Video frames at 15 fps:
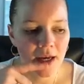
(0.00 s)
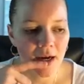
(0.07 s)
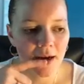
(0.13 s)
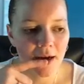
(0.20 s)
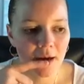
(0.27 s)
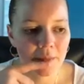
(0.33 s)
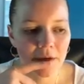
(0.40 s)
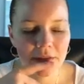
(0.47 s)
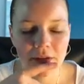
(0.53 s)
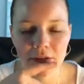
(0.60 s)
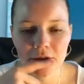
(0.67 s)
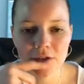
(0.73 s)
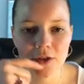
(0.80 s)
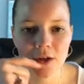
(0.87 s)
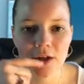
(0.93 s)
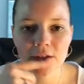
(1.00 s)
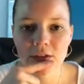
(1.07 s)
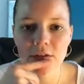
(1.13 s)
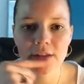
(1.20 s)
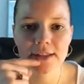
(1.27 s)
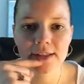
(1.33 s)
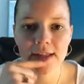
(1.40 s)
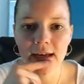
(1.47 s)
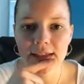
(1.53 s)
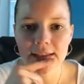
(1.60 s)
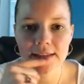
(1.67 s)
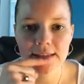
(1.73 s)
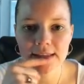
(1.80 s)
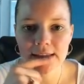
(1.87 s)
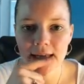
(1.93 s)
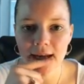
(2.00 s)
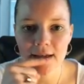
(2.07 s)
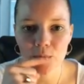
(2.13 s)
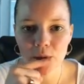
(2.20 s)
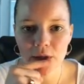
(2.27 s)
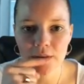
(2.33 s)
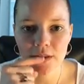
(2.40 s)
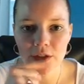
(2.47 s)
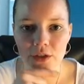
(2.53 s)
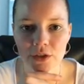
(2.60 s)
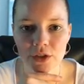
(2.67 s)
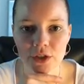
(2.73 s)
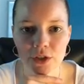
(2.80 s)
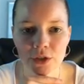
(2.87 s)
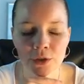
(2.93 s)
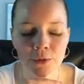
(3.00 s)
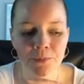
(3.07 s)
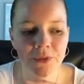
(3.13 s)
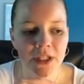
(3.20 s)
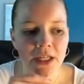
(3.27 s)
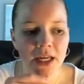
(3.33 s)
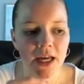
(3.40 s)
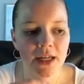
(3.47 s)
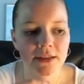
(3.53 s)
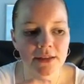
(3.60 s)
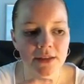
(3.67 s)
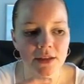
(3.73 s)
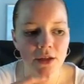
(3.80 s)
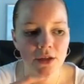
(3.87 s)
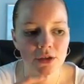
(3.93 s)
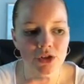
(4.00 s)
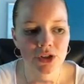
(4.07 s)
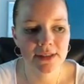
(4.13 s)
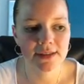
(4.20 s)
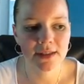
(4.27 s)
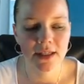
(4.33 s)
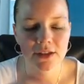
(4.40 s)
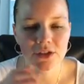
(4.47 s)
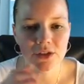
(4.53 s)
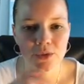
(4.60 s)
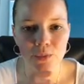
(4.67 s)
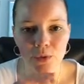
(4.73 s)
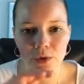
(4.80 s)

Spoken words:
And then there's also the side-to-side one that you do. And so she said just